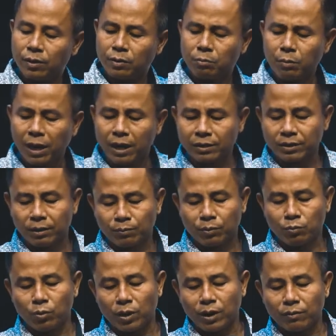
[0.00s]
Mark
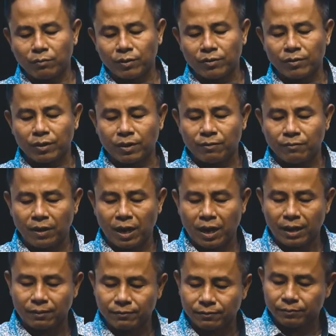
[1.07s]

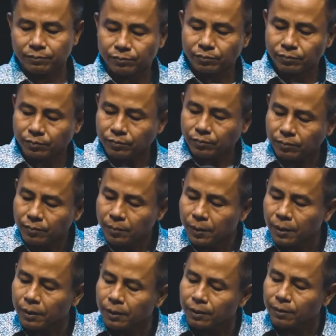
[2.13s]
1:35,
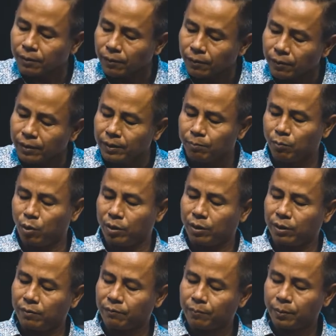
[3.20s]
in the early
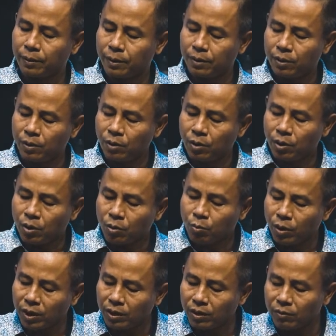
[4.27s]
morning,
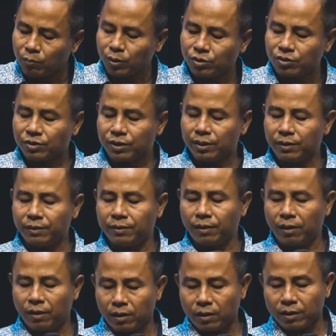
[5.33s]
while it was still
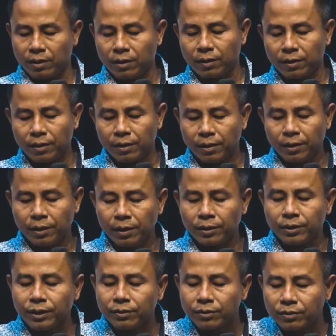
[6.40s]
dark,
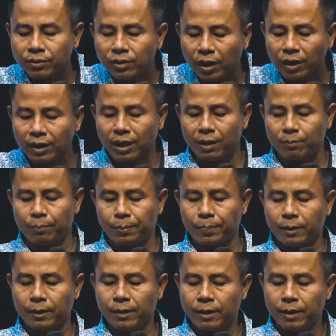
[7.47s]
Jesus got up
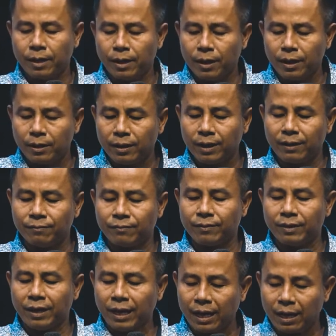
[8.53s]
and left
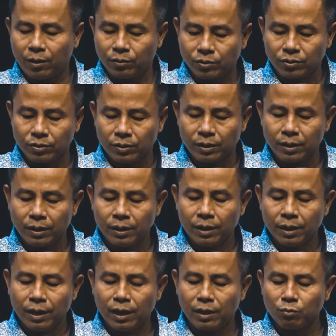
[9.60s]
the house
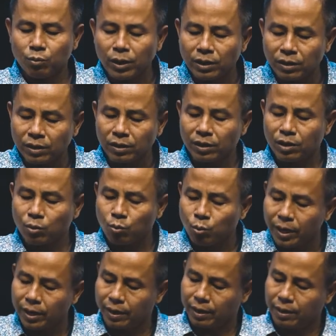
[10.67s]
and went
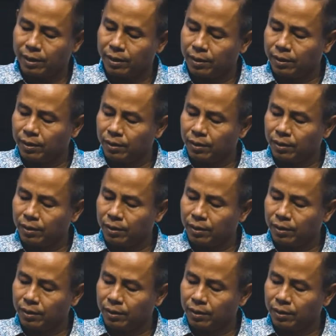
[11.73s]
away